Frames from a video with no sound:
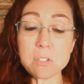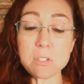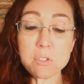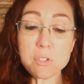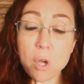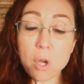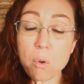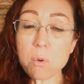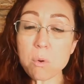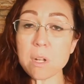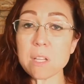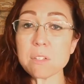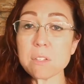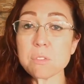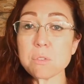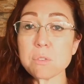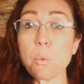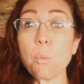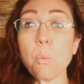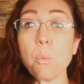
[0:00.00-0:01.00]

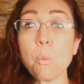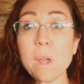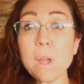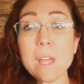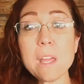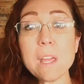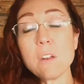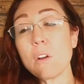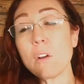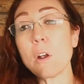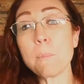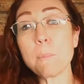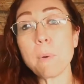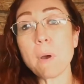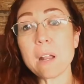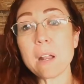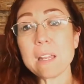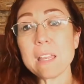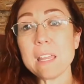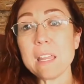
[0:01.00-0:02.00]
notice when our
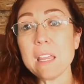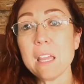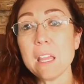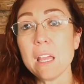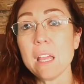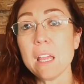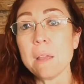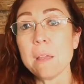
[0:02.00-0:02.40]
body,